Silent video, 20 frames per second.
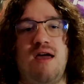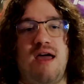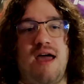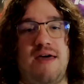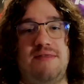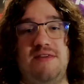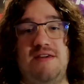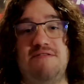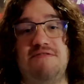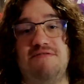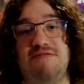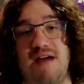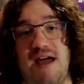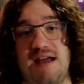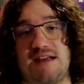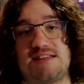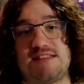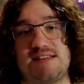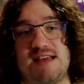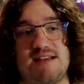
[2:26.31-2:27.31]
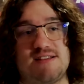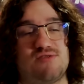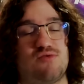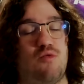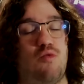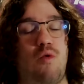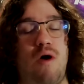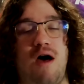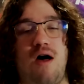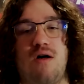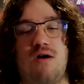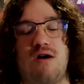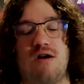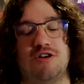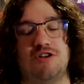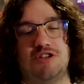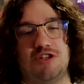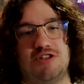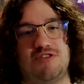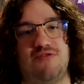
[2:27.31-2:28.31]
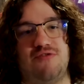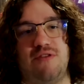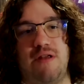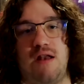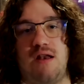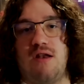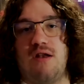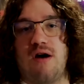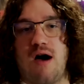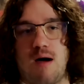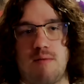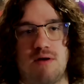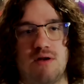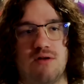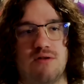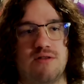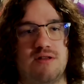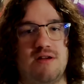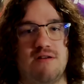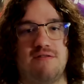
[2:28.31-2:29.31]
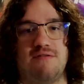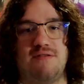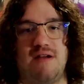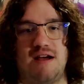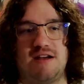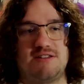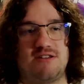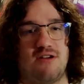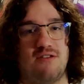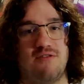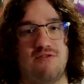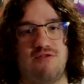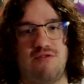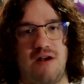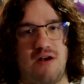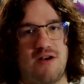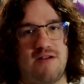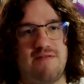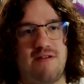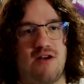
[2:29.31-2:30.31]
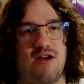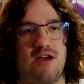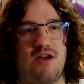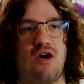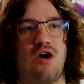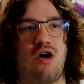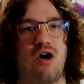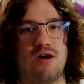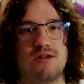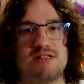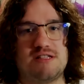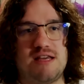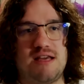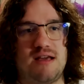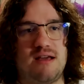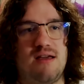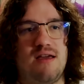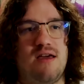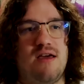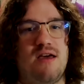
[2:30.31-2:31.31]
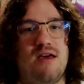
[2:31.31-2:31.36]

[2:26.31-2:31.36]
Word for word: And the effects as well are just phenomenal. The effects are very, very haunting.